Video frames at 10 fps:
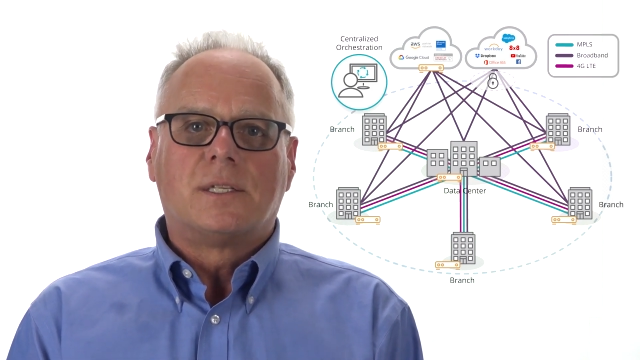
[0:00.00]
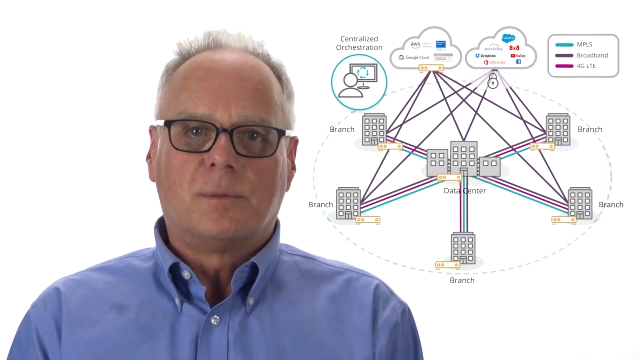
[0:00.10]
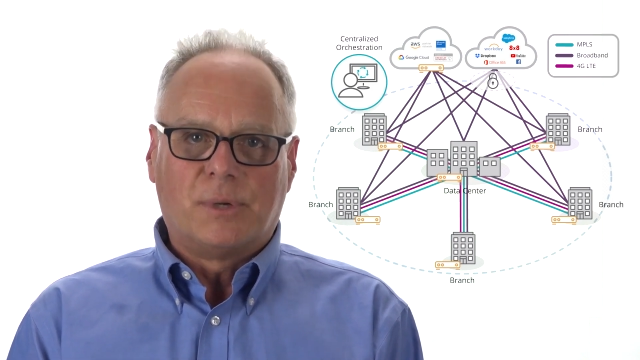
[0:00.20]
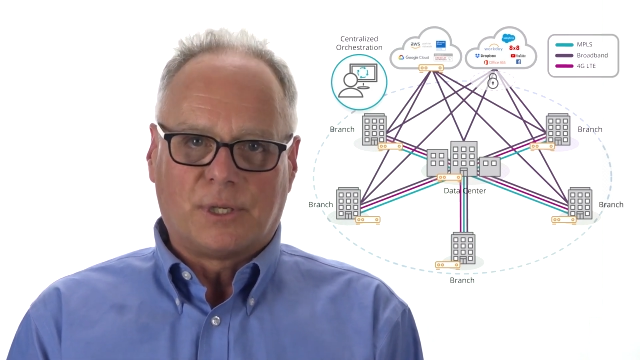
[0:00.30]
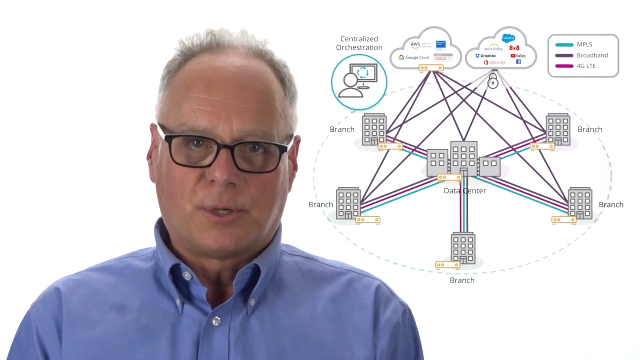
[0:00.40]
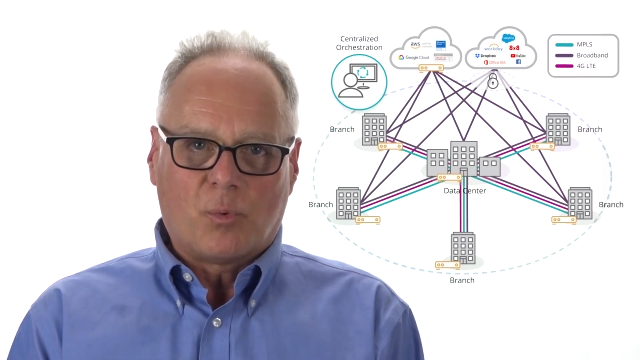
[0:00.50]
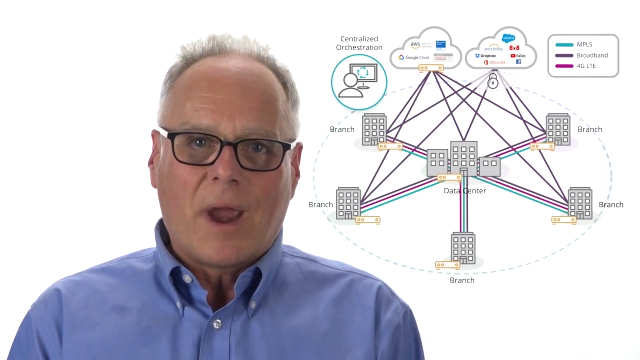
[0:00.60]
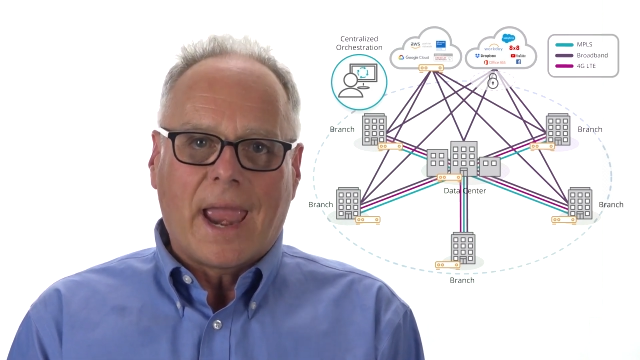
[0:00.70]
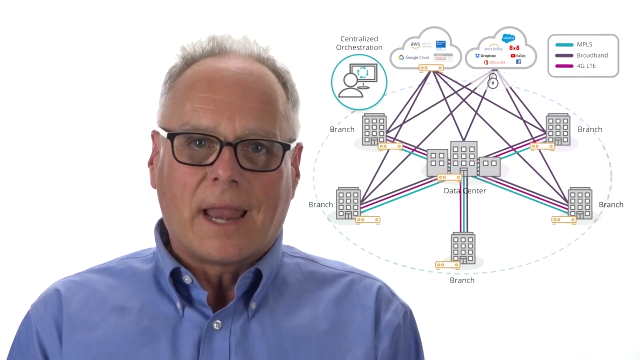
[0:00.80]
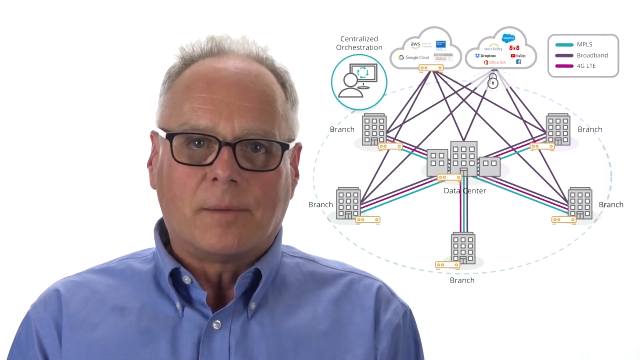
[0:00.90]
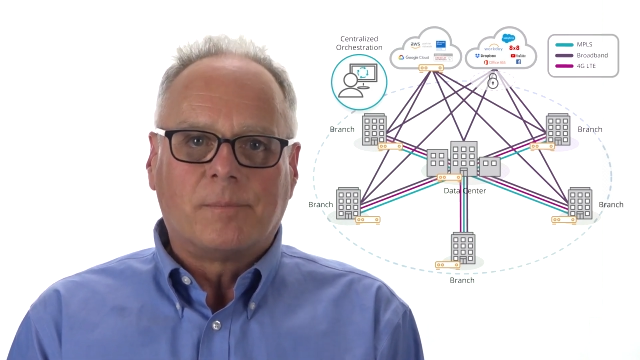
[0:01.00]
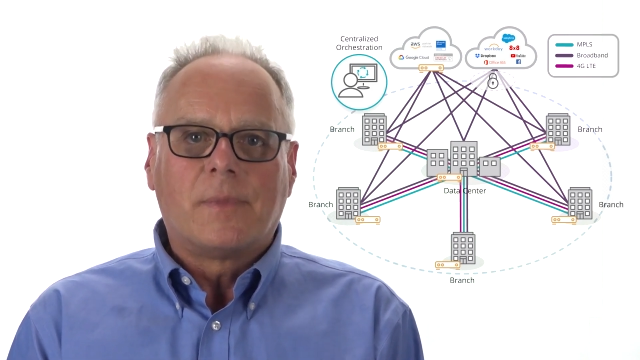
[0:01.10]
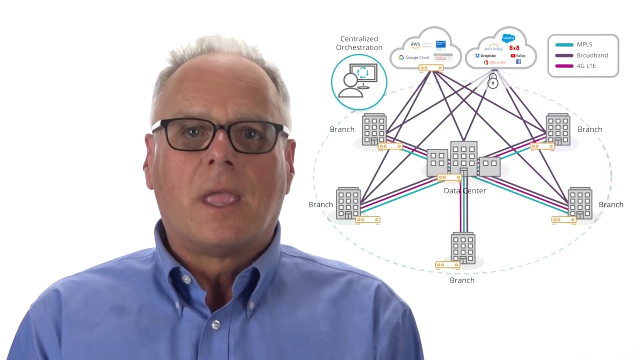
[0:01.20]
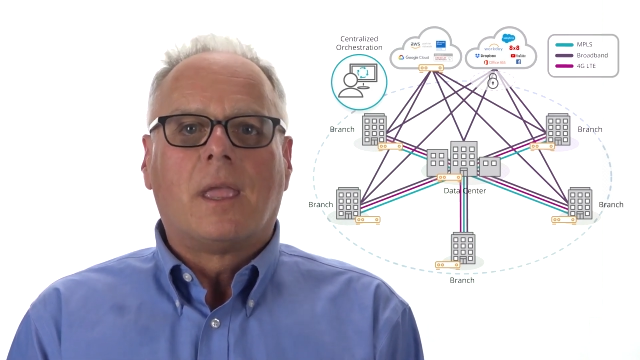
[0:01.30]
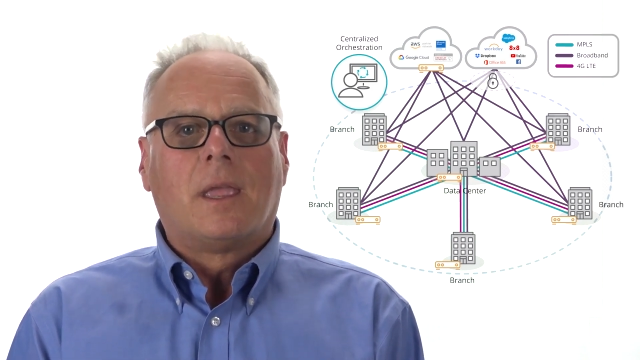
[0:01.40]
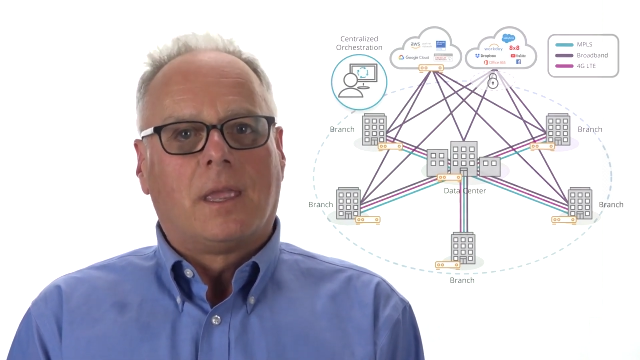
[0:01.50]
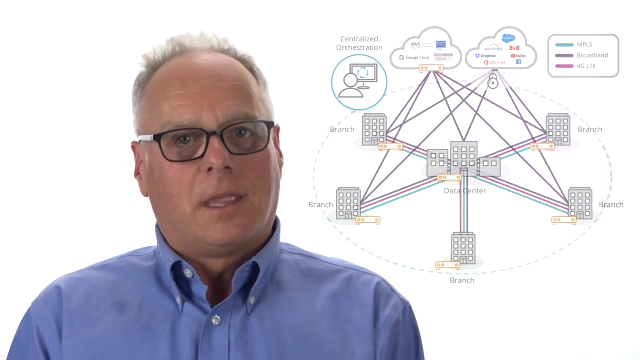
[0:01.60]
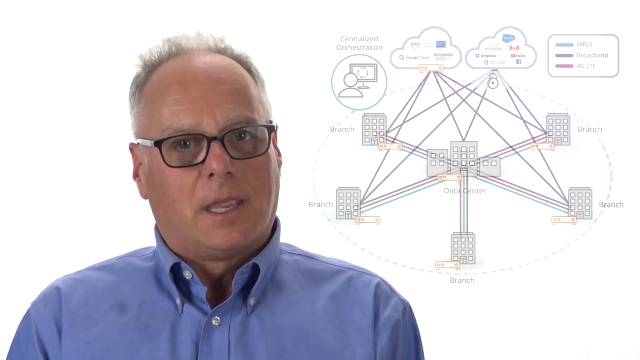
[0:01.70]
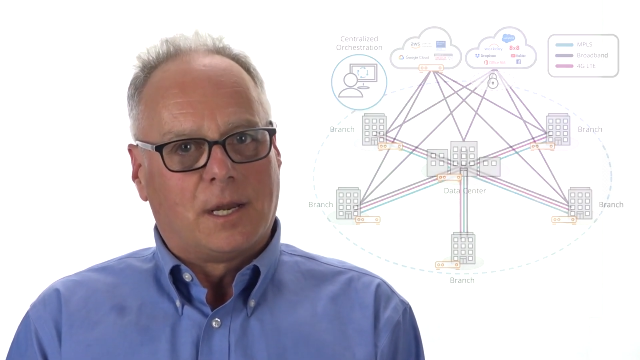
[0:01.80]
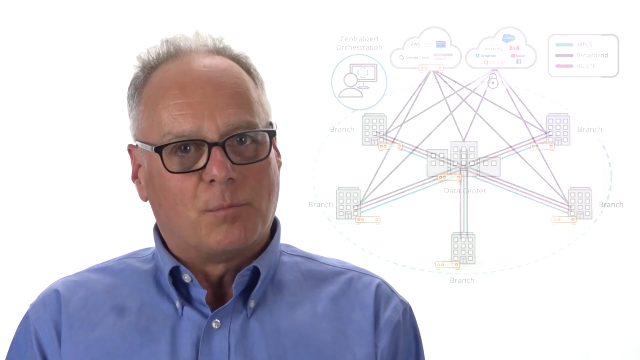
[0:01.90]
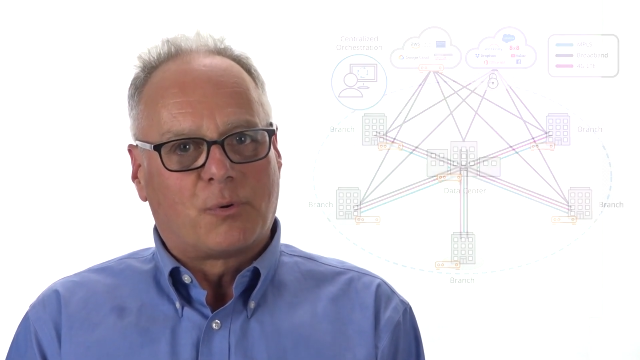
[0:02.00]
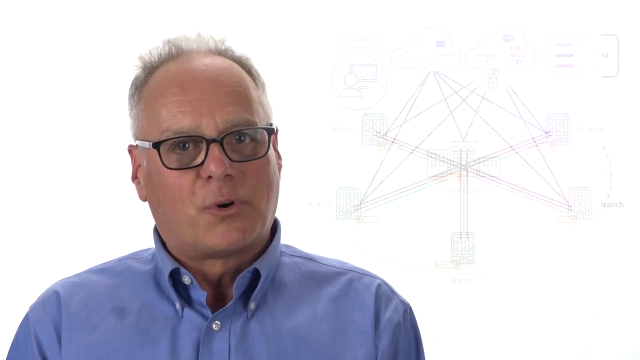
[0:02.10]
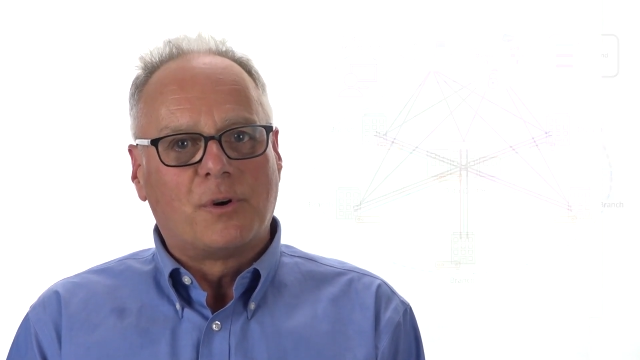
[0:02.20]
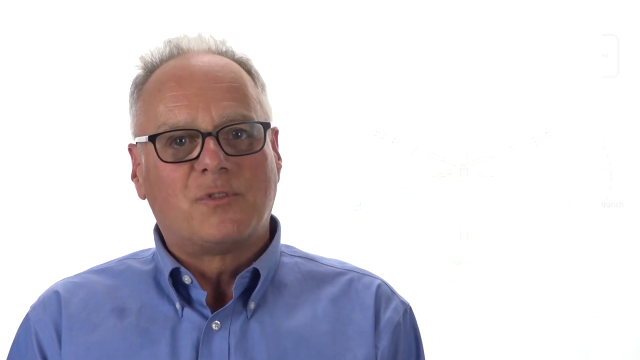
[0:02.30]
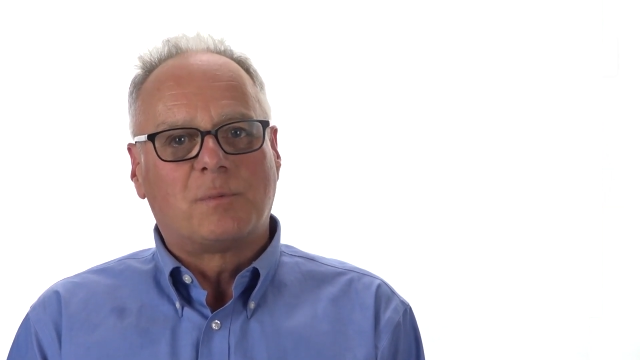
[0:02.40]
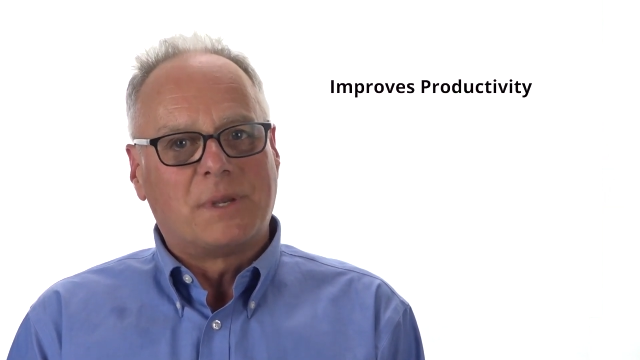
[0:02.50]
to build a WAN. It improves